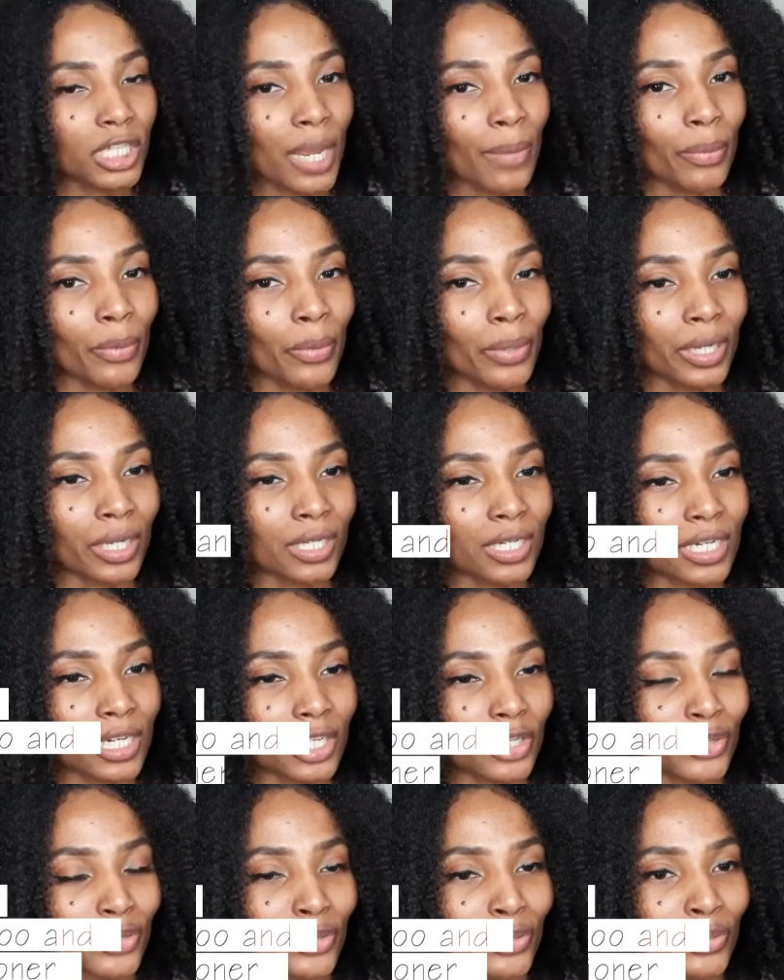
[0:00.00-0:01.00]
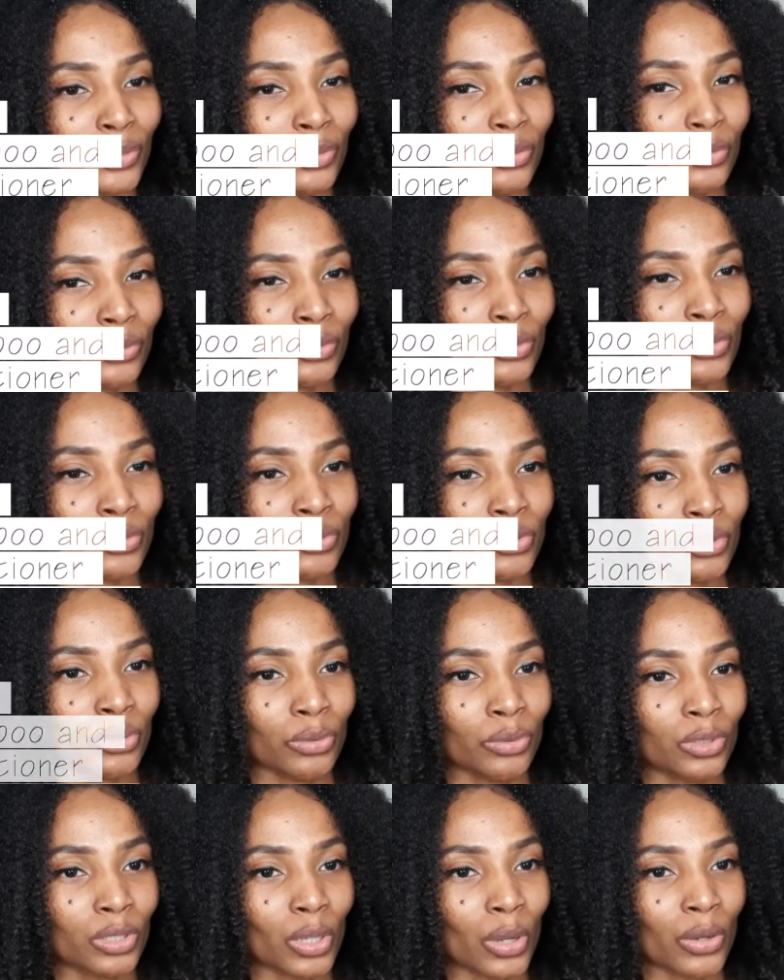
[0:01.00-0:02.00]
shampoo and conditioner do you
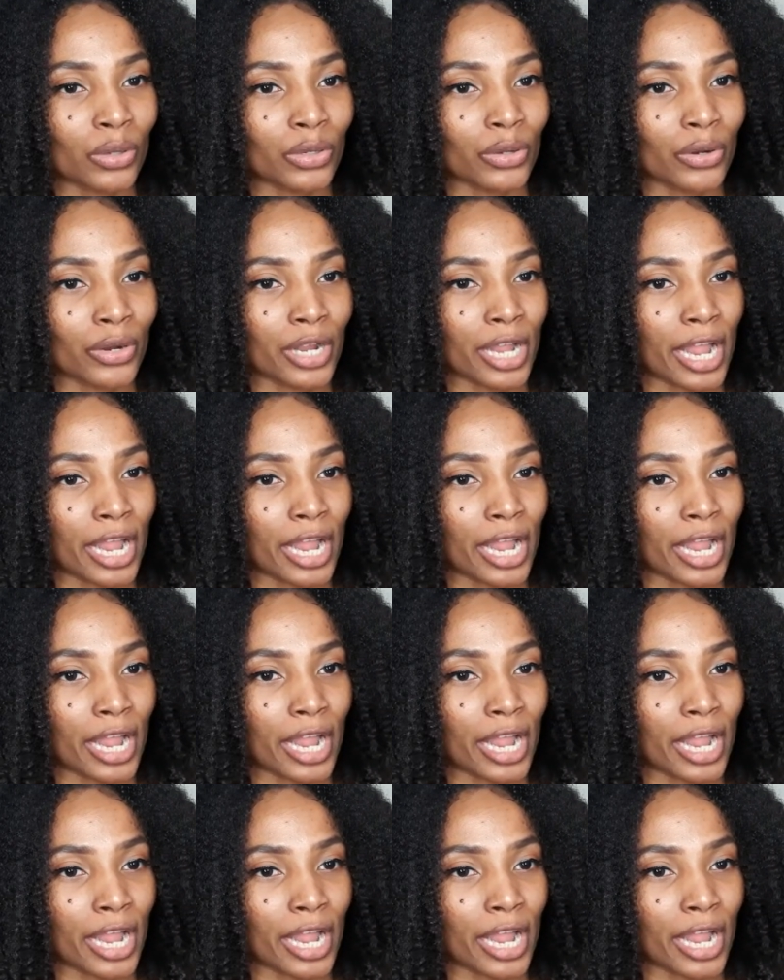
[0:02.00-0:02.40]
use on your